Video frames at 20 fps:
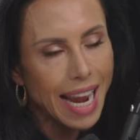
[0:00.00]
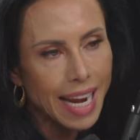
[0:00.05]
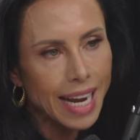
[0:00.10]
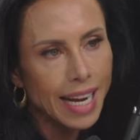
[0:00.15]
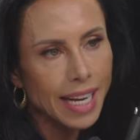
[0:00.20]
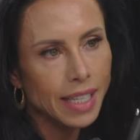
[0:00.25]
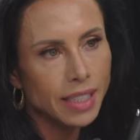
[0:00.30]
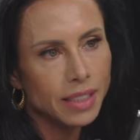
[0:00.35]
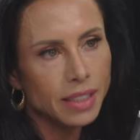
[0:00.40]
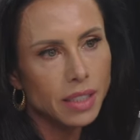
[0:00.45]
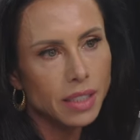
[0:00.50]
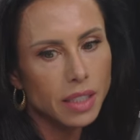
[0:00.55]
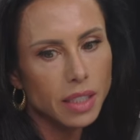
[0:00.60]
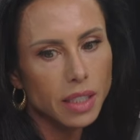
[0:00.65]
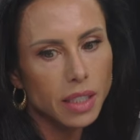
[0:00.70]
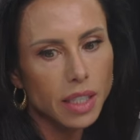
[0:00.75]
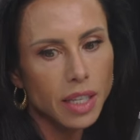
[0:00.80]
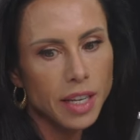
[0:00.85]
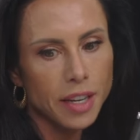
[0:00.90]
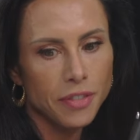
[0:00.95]
and
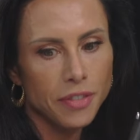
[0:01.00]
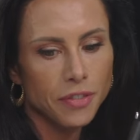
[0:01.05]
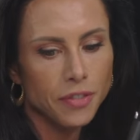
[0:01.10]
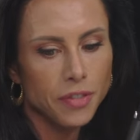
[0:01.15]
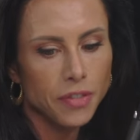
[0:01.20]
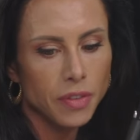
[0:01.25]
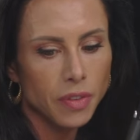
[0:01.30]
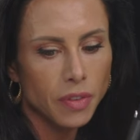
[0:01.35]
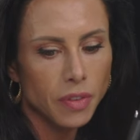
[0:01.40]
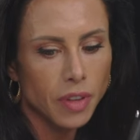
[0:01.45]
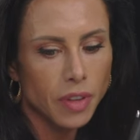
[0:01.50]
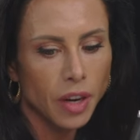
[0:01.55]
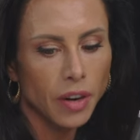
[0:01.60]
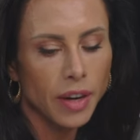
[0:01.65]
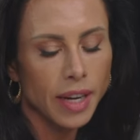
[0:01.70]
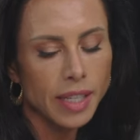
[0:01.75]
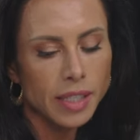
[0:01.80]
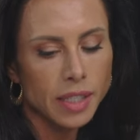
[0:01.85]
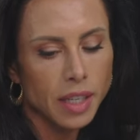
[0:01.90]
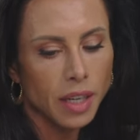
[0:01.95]
if there
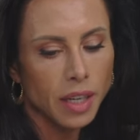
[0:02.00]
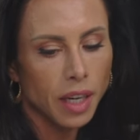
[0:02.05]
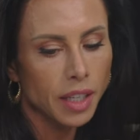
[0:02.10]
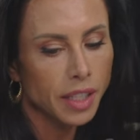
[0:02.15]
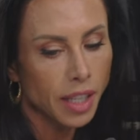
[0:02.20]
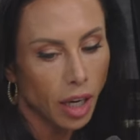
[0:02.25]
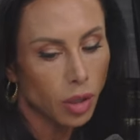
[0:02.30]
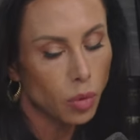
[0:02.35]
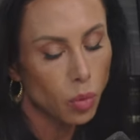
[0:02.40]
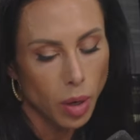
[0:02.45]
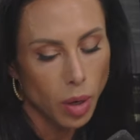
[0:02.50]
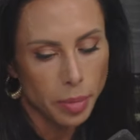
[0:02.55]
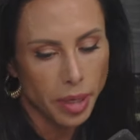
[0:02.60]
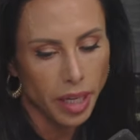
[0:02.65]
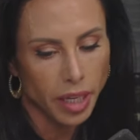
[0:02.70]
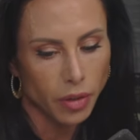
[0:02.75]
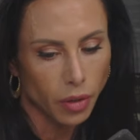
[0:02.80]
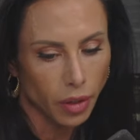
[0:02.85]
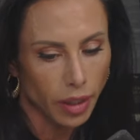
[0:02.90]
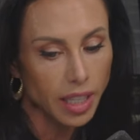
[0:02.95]
is a, a young
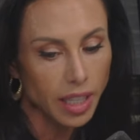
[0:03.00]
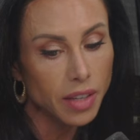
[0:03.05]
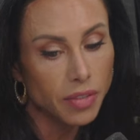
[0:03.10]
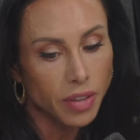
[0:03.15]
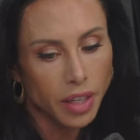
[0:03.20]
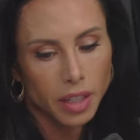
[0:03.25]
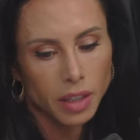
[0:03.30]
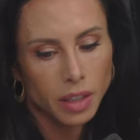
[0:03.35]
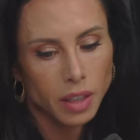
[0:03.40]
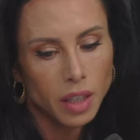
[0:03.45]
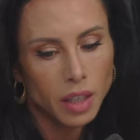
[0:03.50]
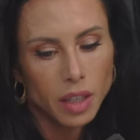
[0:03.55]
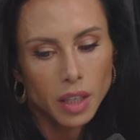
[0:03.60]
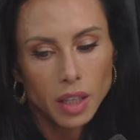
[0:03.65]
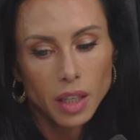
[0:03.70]
woman or even